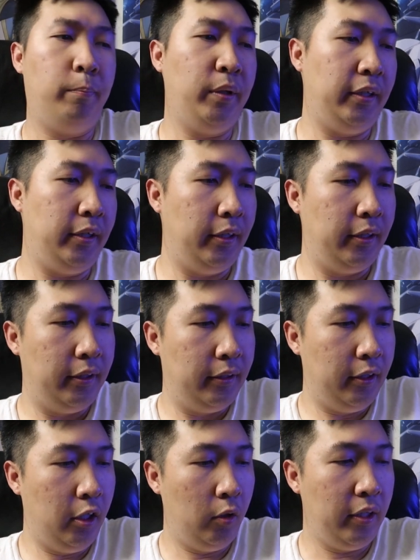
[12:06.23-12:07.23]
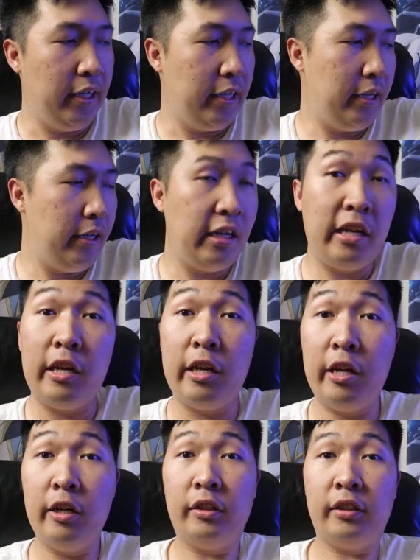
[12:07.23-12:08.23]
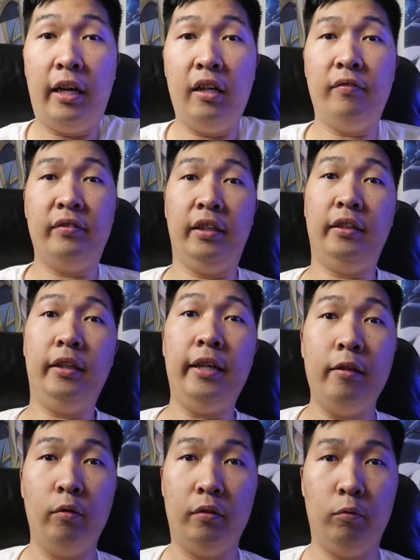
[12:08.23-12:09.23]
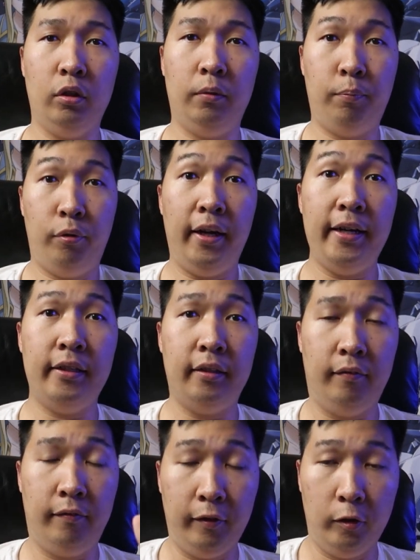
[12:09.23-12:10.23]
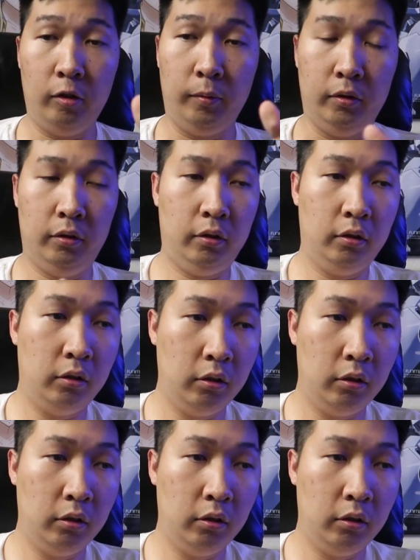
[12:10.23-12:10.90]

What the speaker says: But okay, here's kind of the thing with price and foldables.